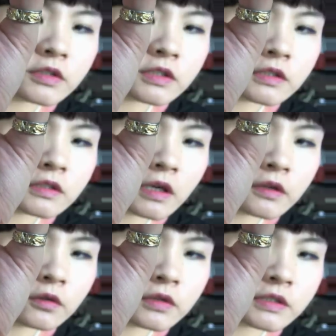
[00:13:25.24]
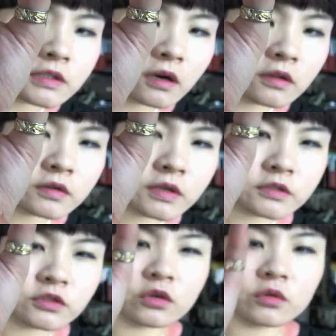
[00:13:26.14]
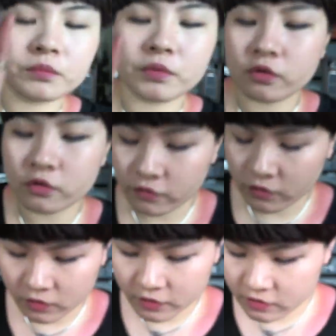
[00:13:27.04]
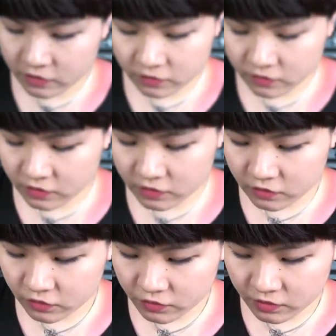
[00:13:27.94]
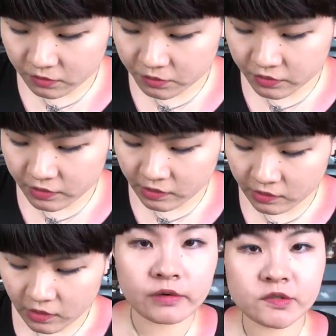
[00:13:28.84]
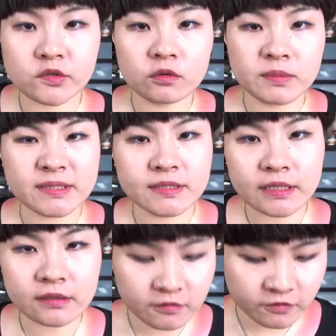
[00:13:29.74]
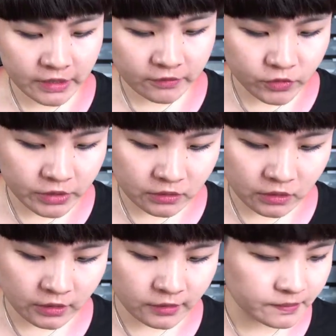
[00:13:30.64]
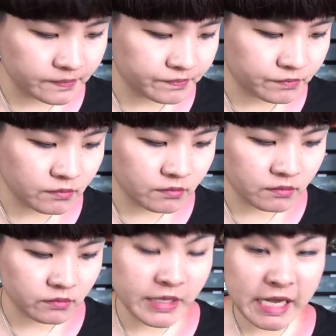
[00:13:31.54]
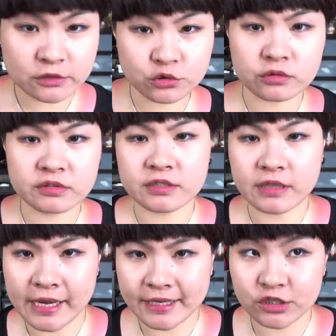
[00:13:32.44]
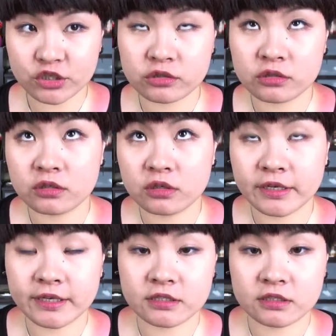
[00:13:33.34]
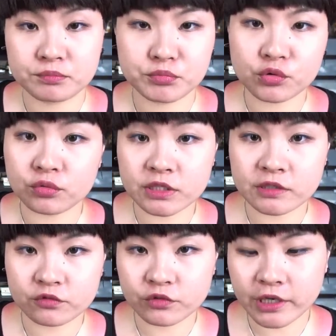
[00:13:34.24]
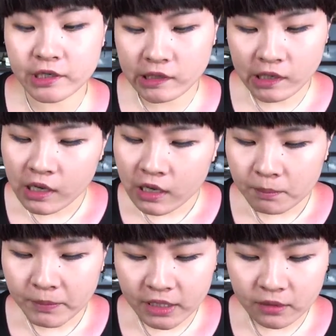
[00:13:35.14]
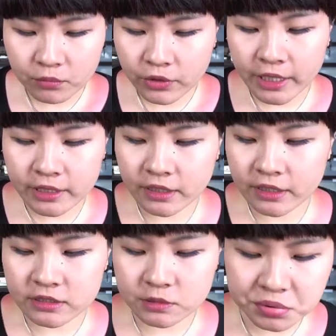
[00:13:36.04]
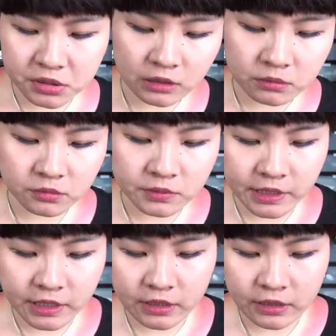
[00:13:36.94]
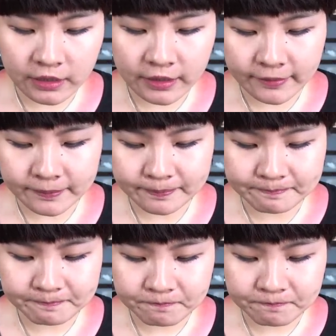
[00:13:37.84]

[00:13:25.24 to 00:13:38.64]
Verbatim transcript: it just, I thought this color is so beautiful. It's it's just really pretty. So my second favorite um, natural slash I guess cruelty free makeup brand is probably um,